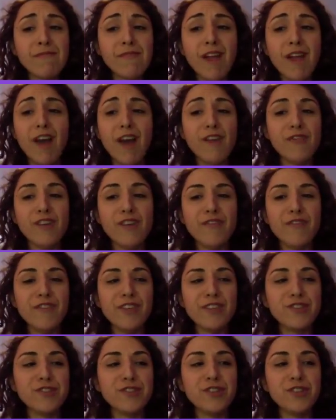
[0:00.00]
And then
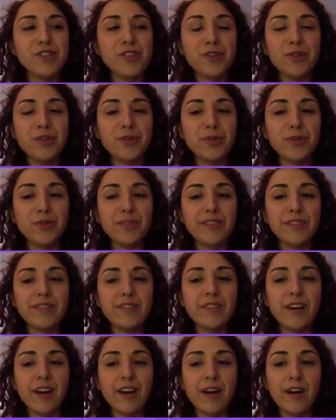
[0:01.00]
this new
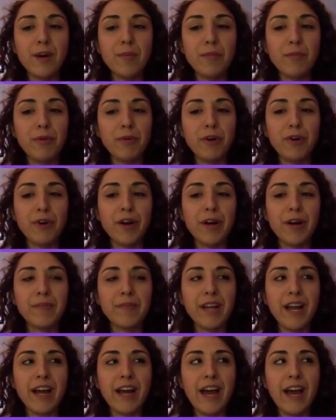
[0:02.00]
program that
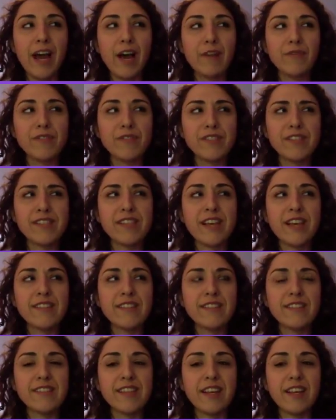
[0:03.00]
I have says that